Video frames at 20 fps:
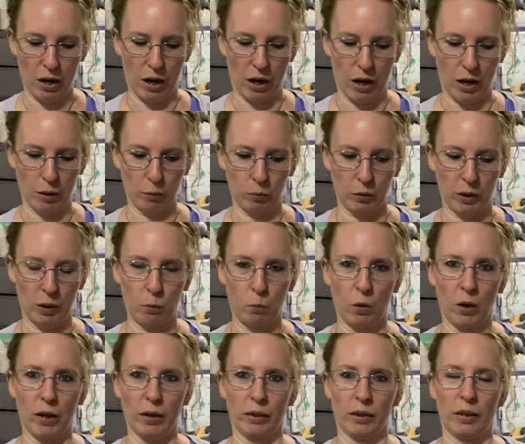I really
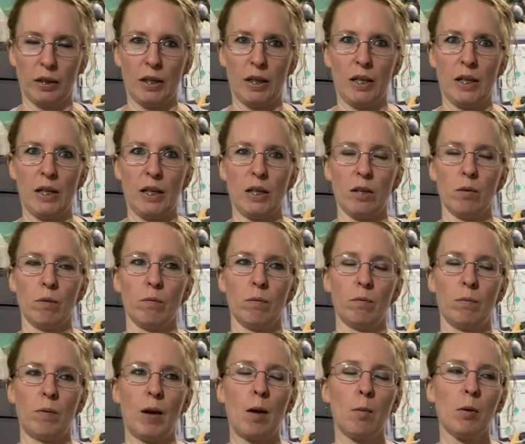want the
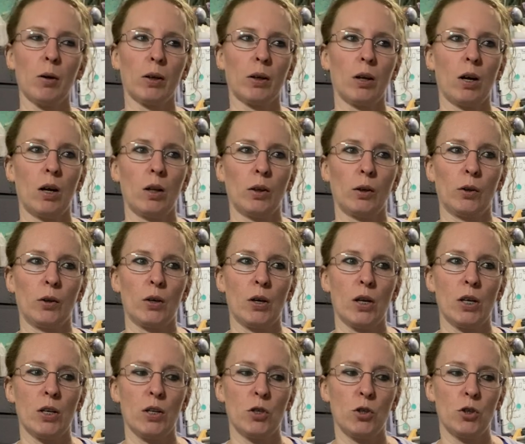fabric color
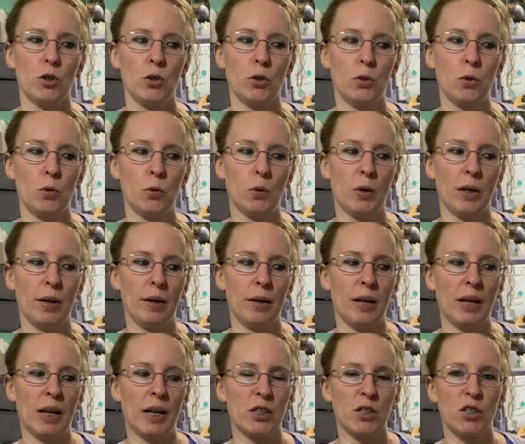to
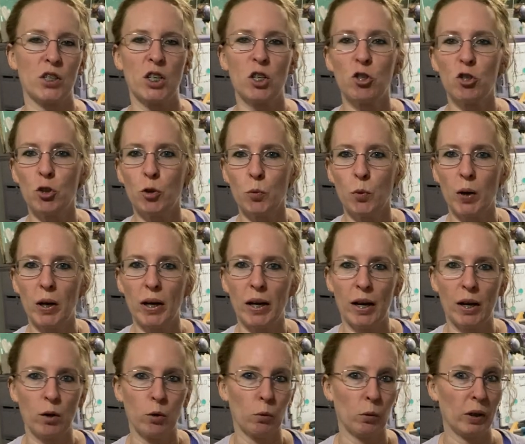accentuate
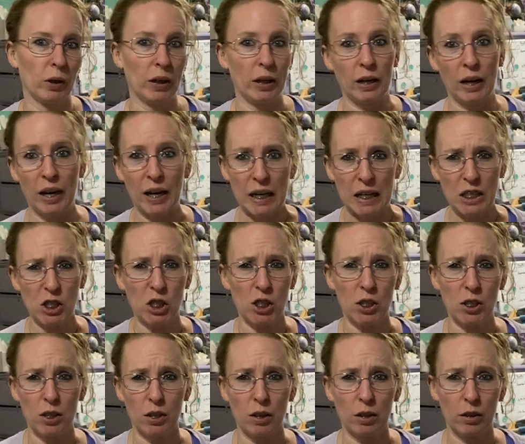and or
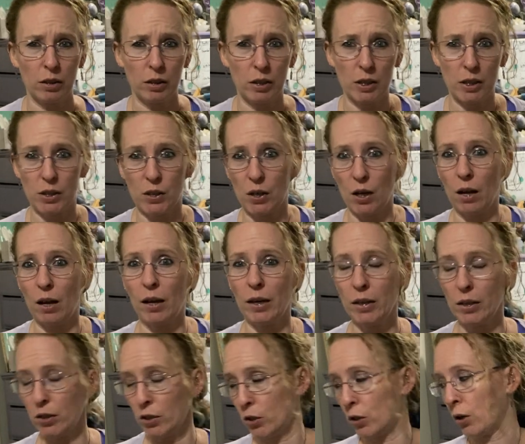enhance the
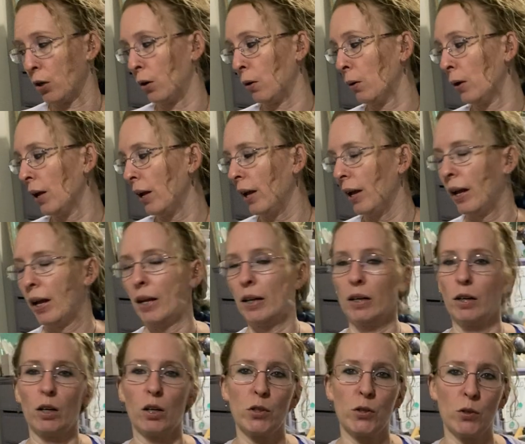design. So, and
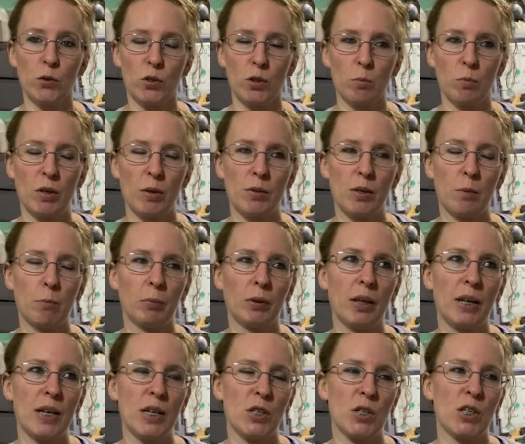it also sometimes that
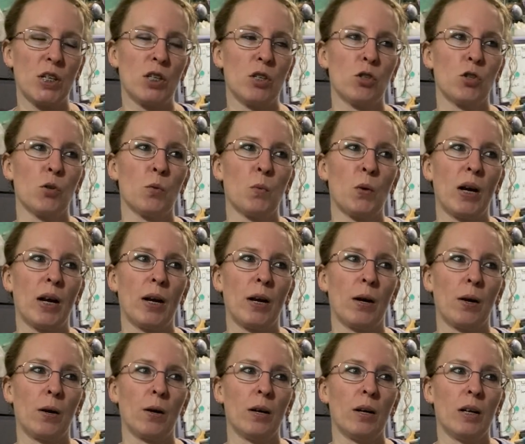plays into
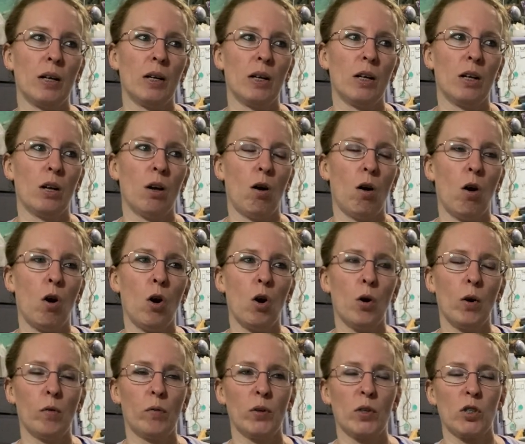where,
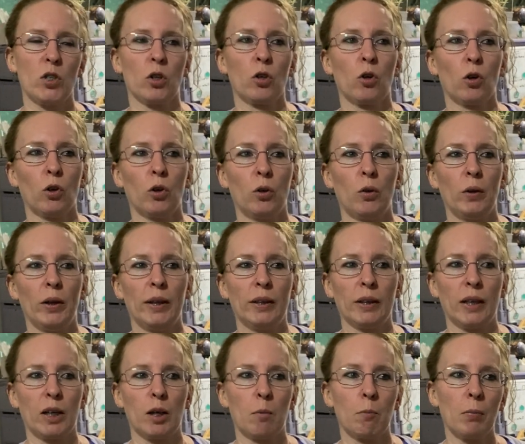oh, if it's a girl in
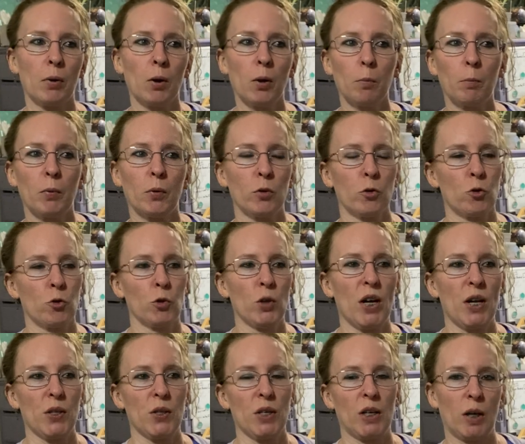like a purple
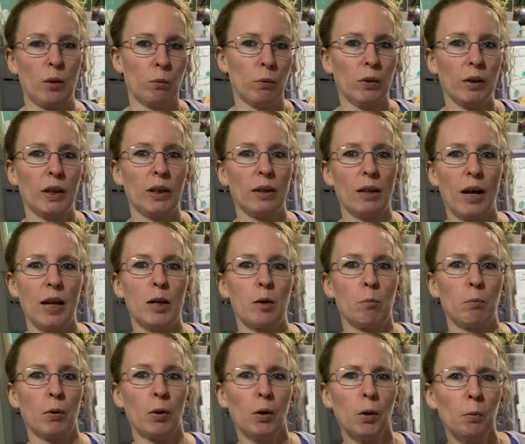dress and I really
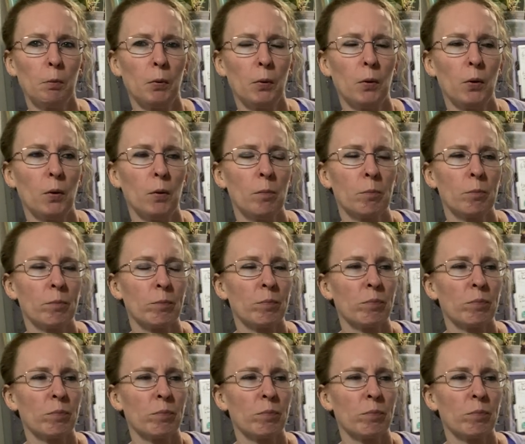like purple,